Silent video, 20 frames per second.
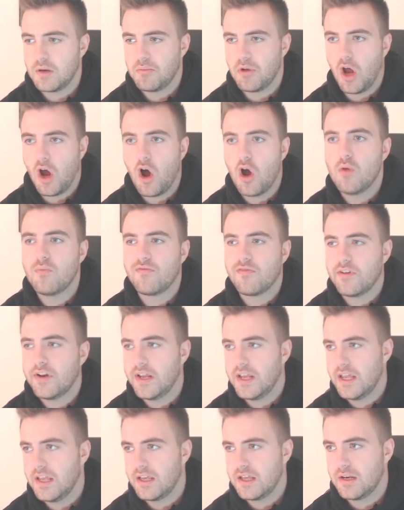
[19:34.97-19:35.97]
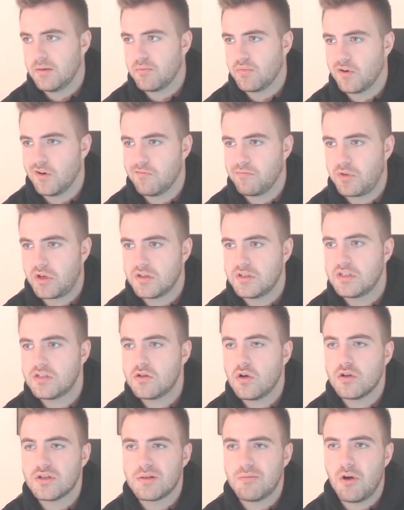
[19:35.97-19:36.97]
and hopefully he can improve, because he's
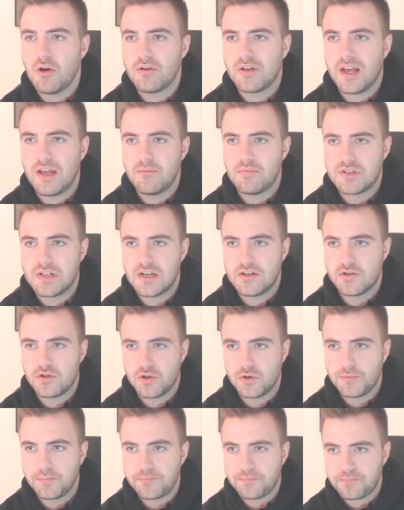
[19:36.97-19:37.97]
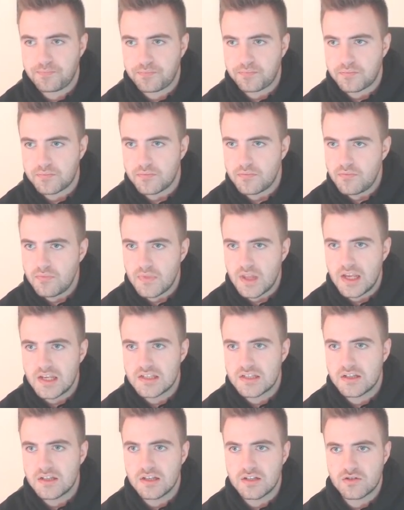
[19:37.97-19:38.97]
got some okay potential.
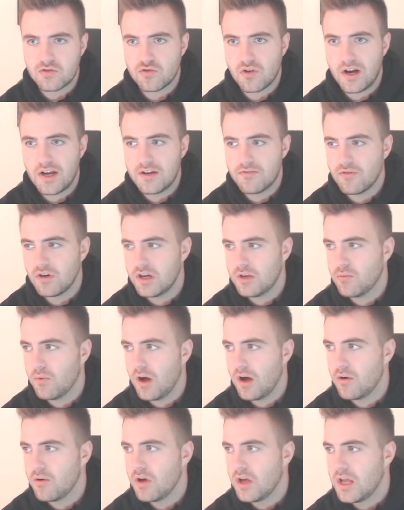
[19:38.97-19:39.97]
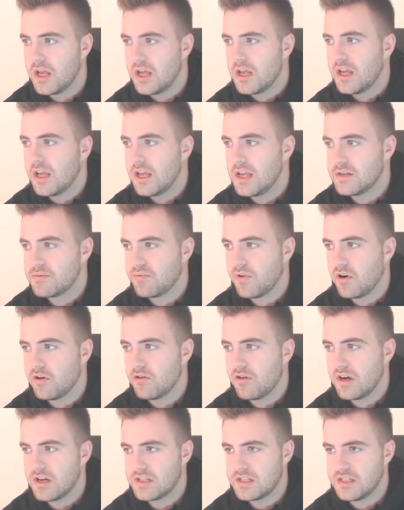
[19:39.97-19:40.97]
He's training really well. his
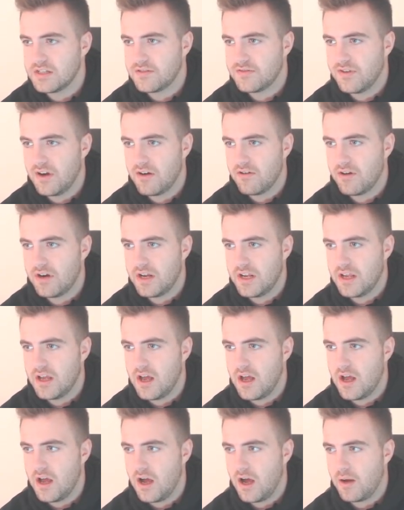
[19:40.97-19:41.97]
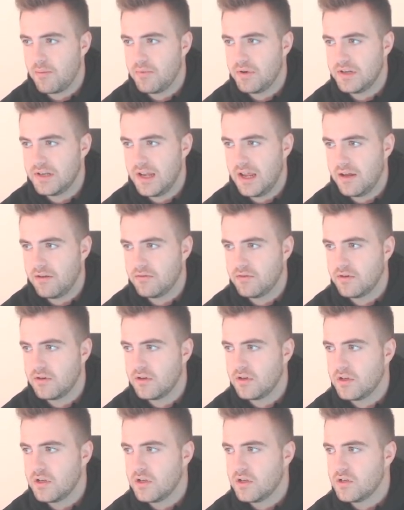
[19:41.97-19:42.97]
progress is very up and down.
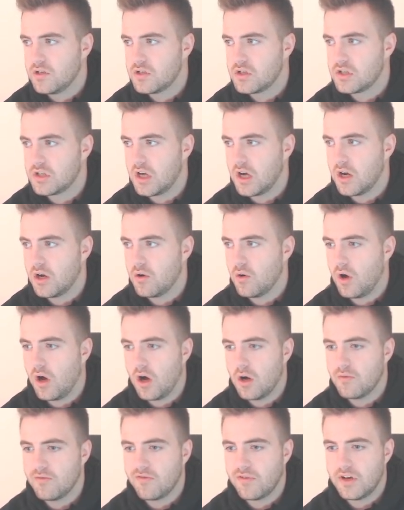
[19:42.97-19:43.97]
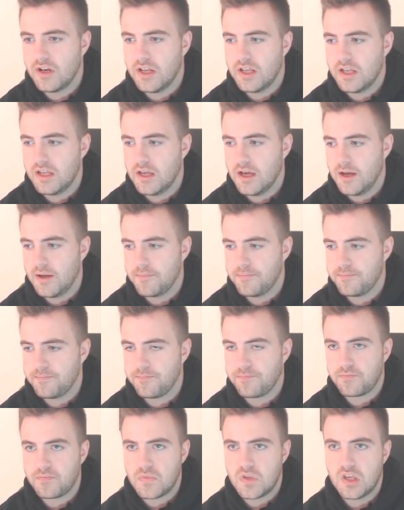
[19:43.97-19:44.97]
So hopefully,
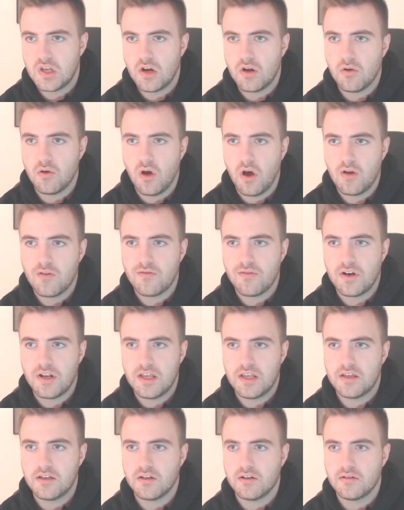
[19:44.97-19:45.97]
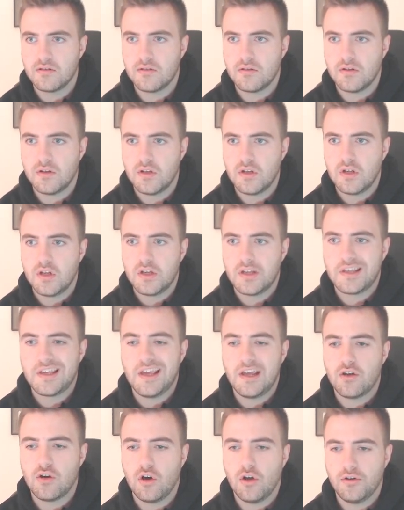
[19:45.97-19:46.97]
hopefully he can
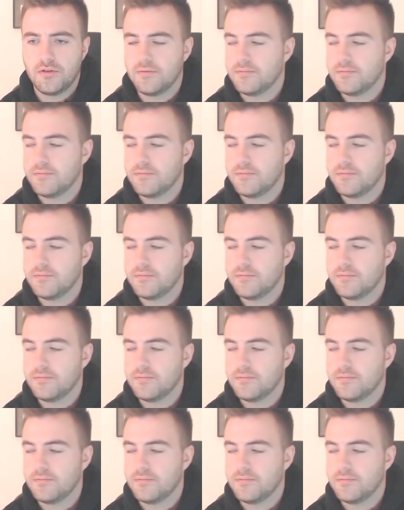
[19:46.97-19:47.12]
kick on.